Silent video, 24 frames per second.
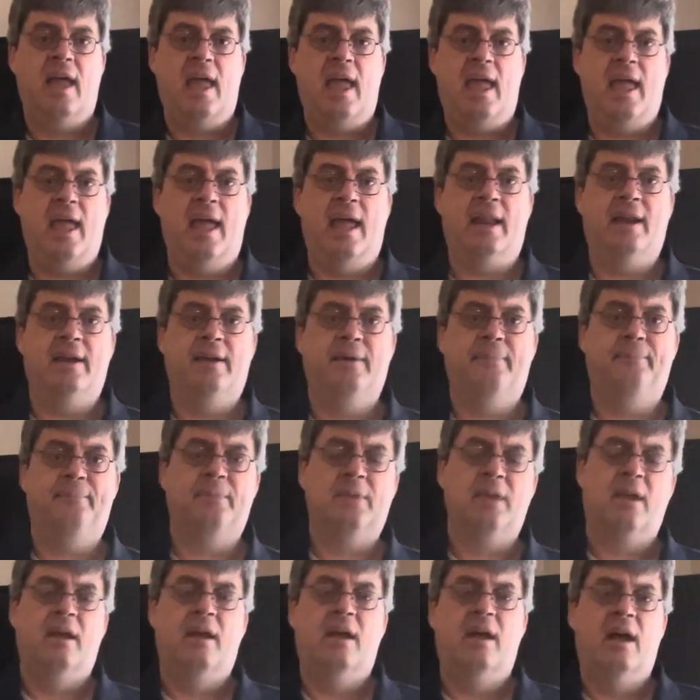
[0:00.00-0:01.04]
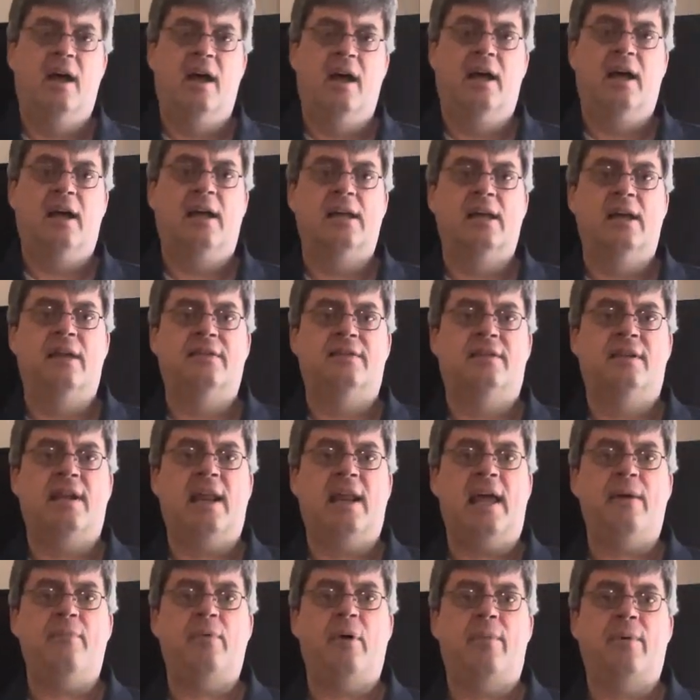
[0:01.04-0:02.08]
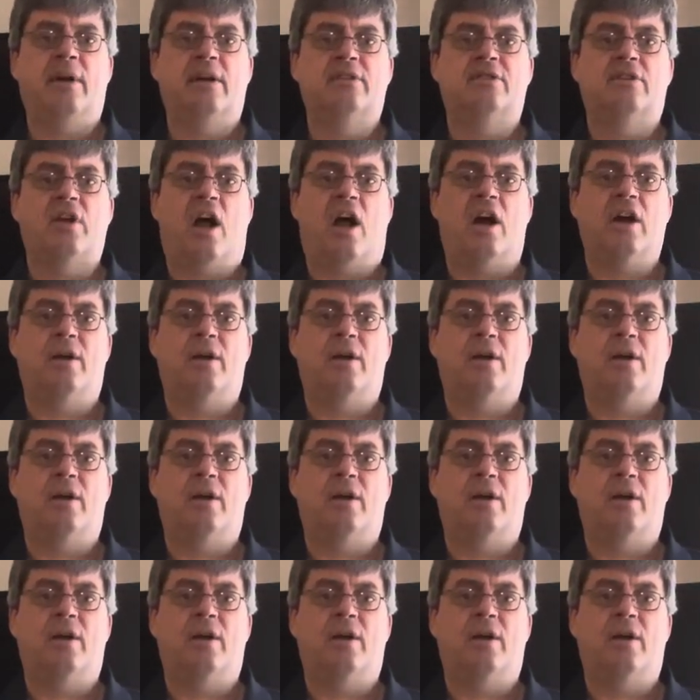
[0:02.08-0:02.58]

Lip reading: and today what we're going to talk